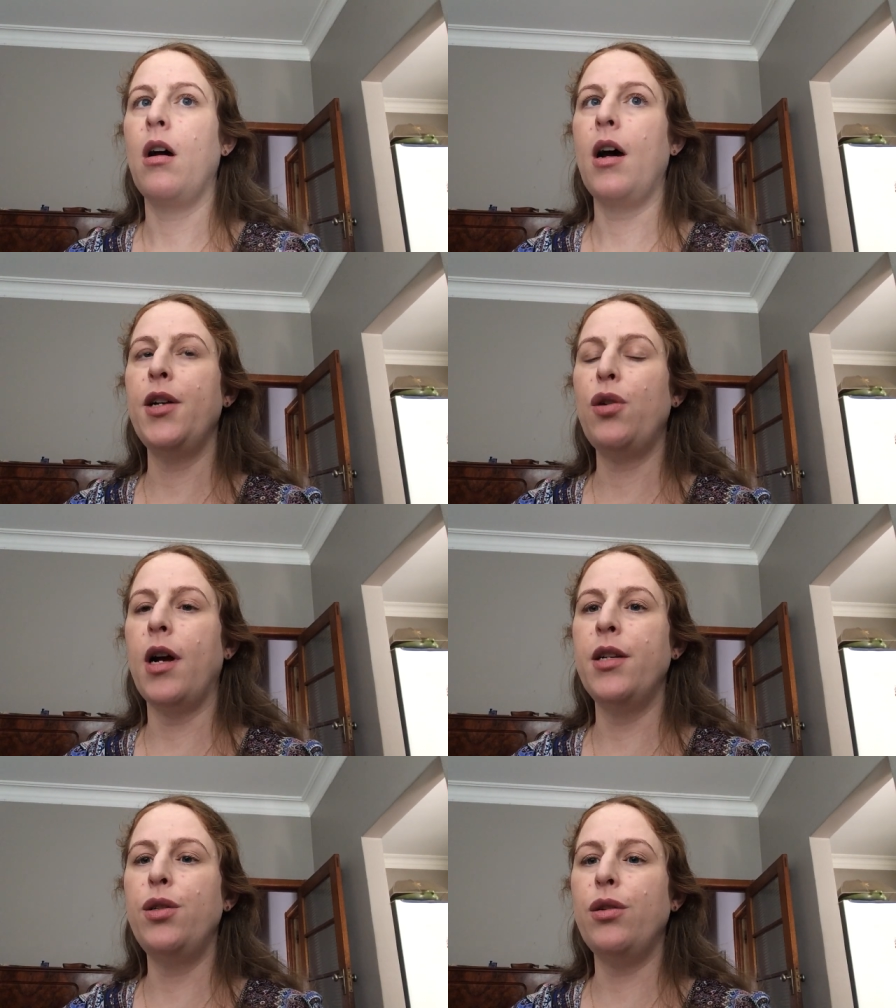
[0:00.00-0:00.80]
I
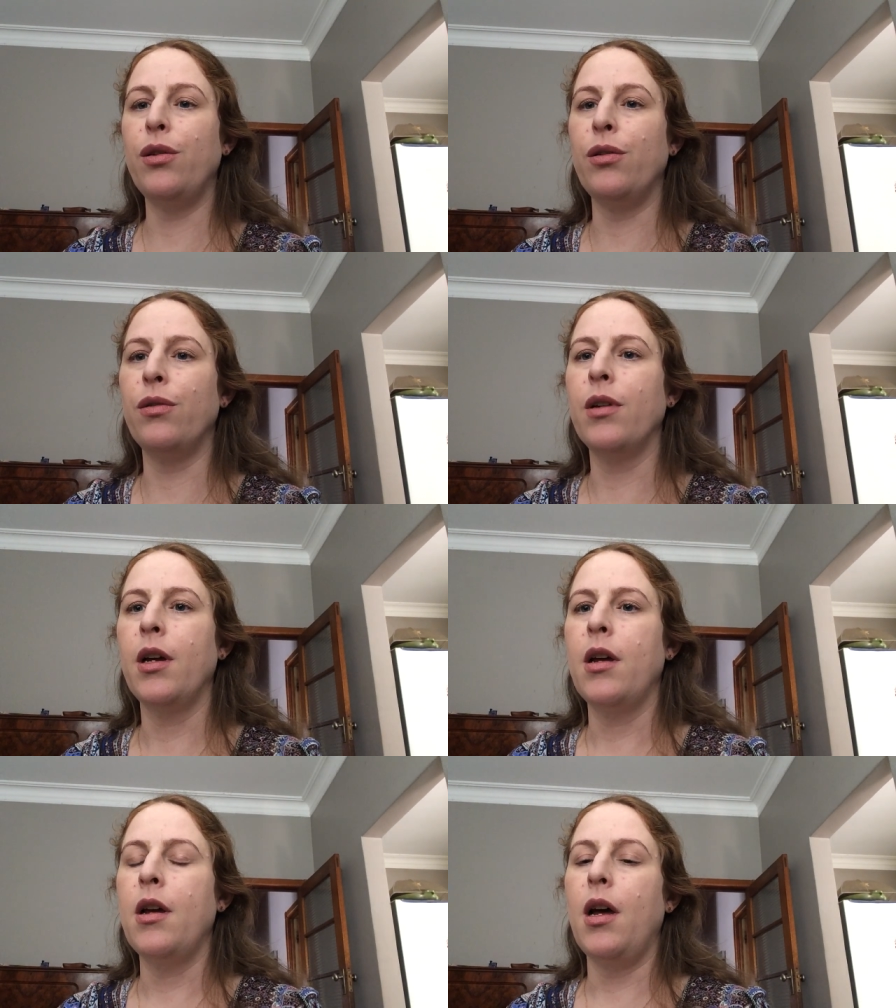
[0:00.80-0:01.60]
tried to
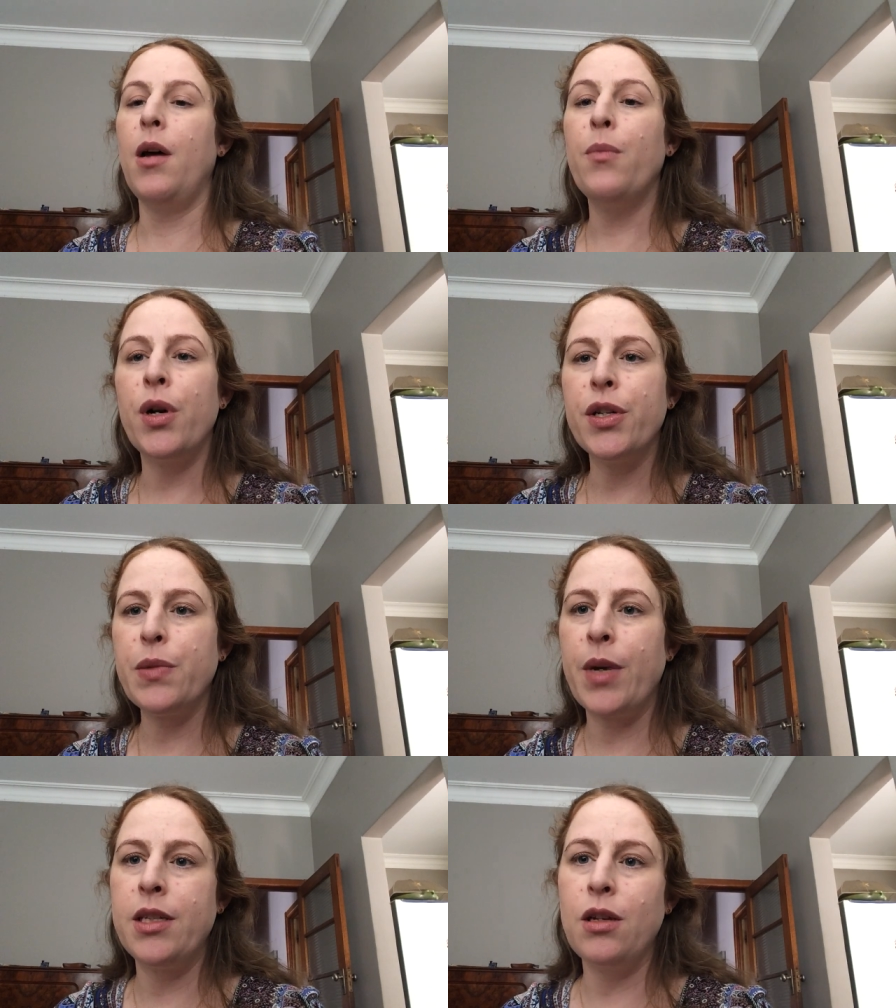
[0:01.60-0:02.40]

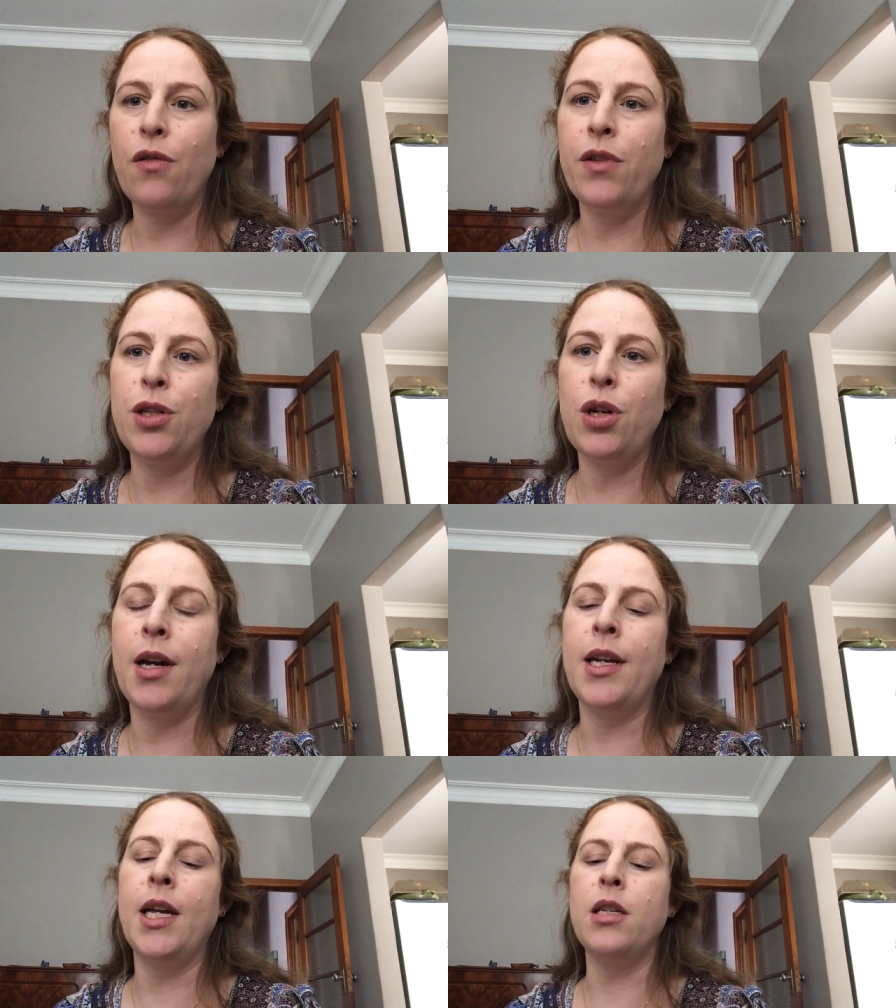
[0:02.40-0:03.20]
immerse myself in
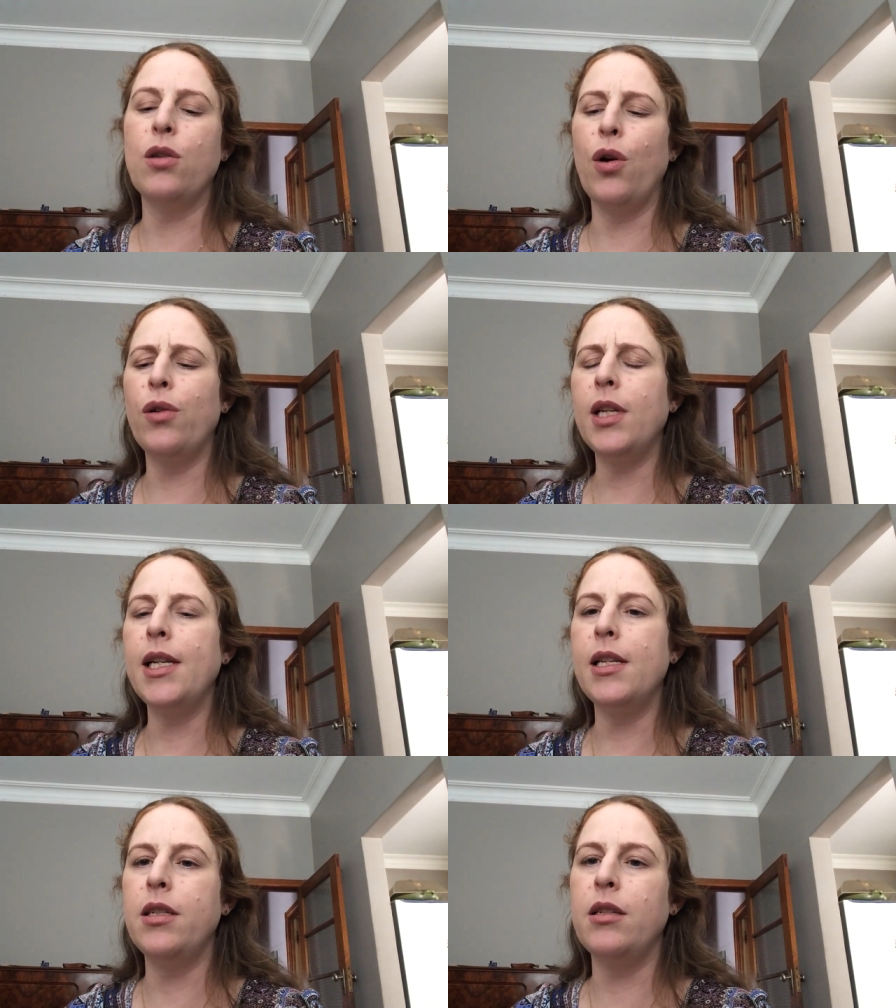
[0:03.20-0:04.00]
Chinese. Only
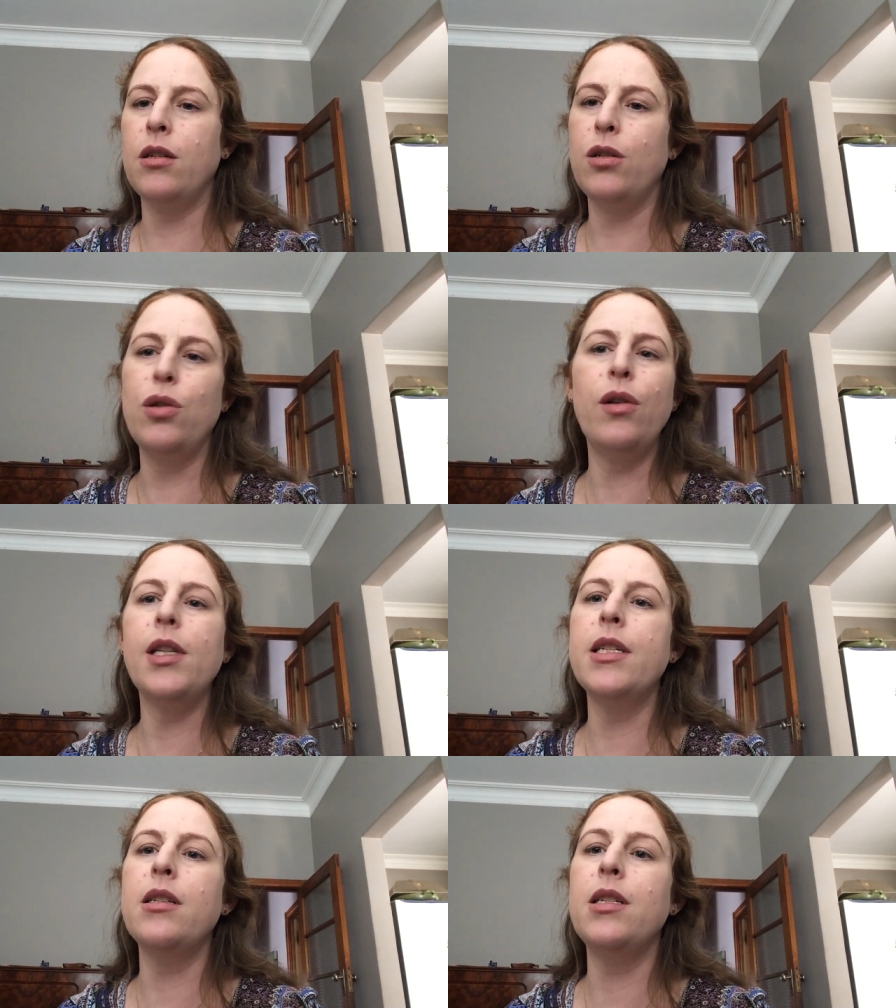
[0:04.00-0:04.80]
listen, don't
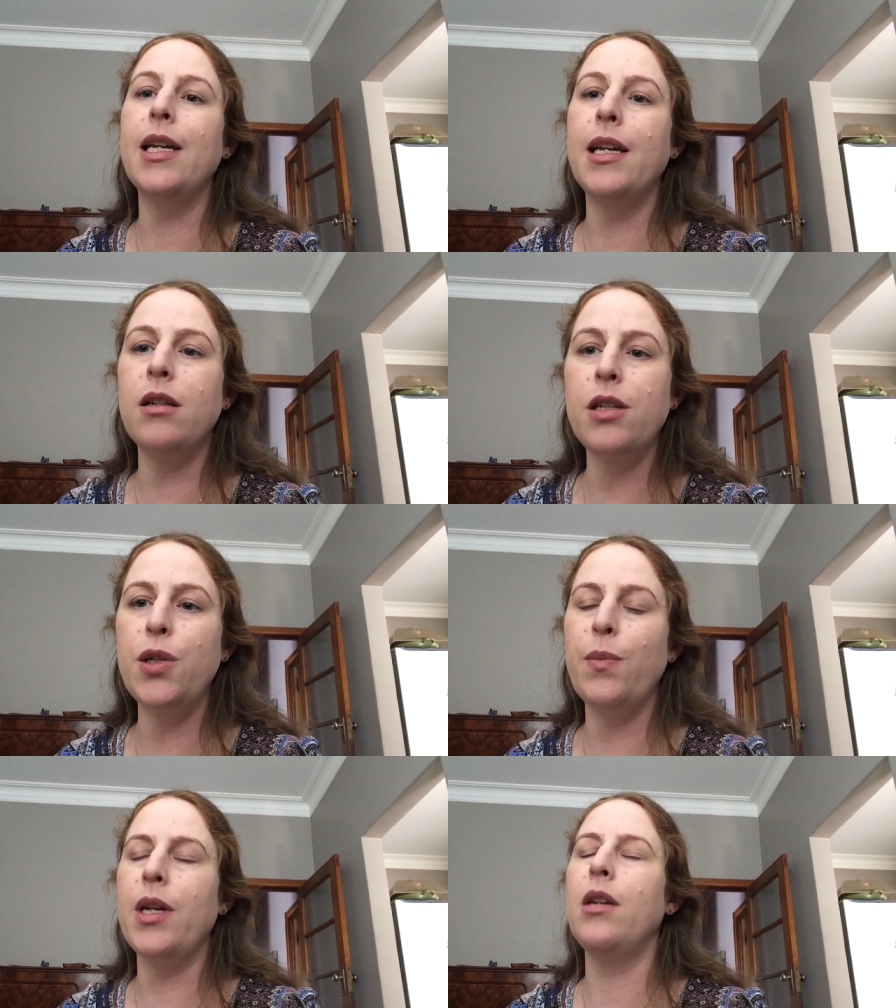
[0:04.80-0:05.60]
listen to
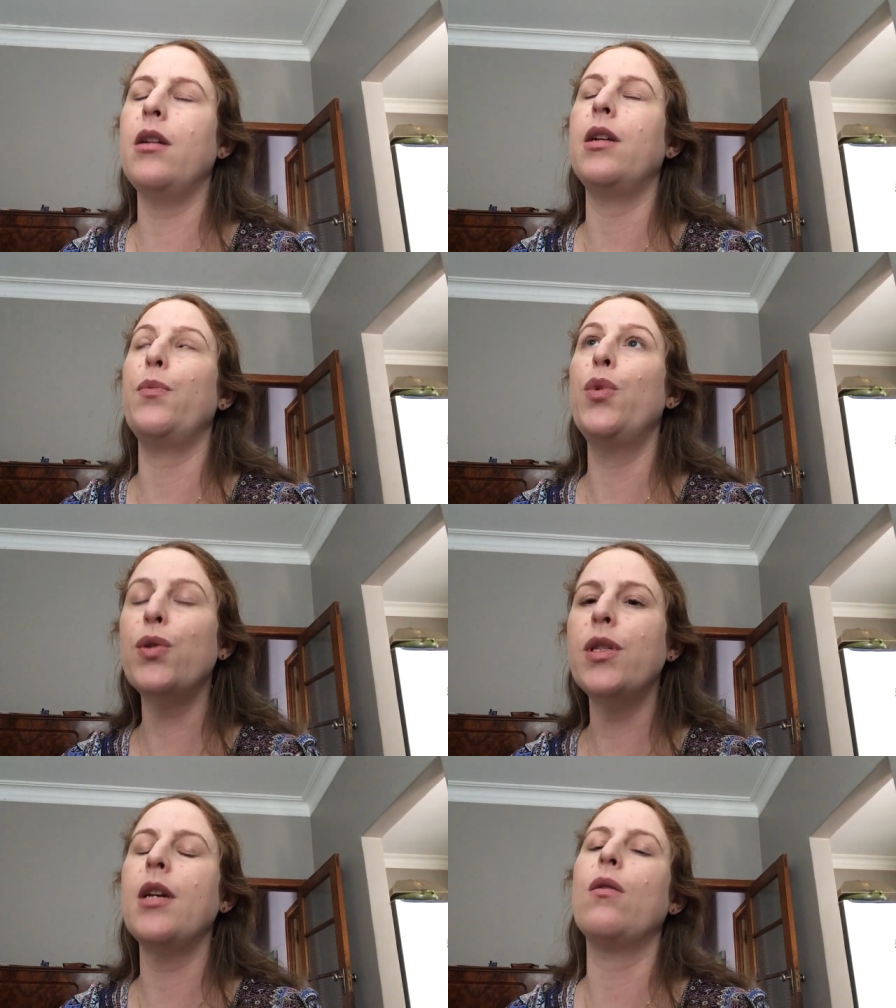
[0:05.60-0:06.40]
English
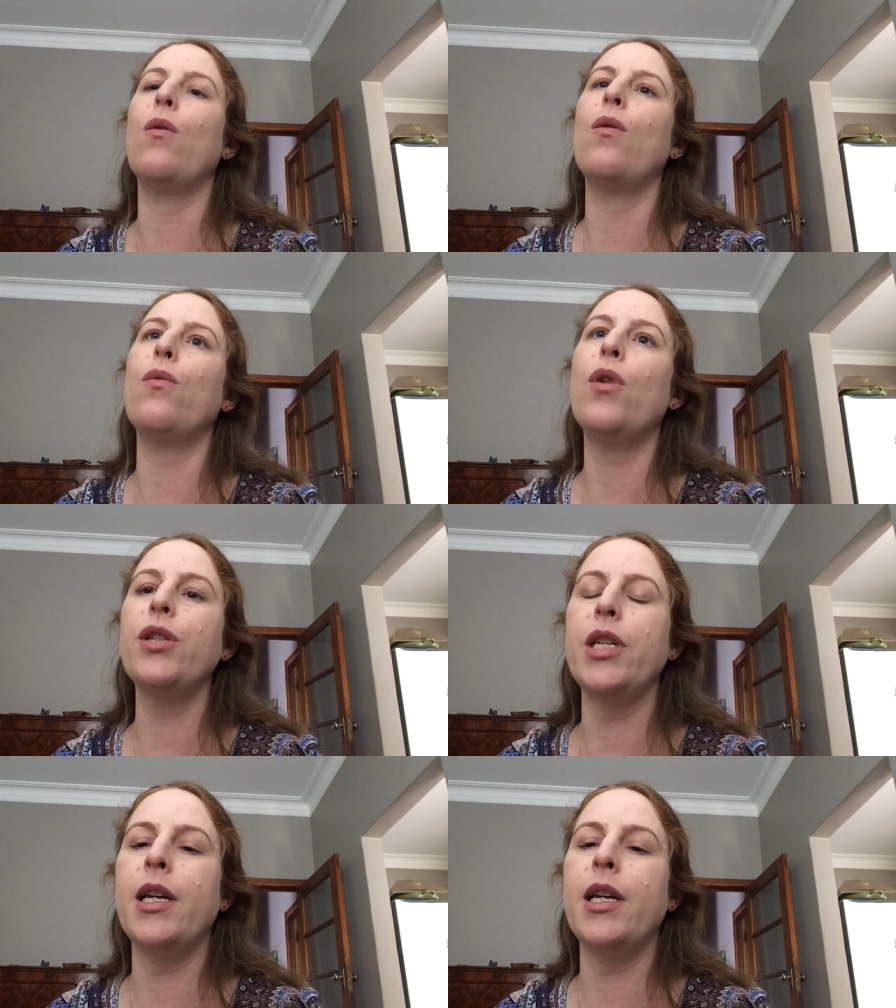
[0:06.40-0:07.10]
music or watch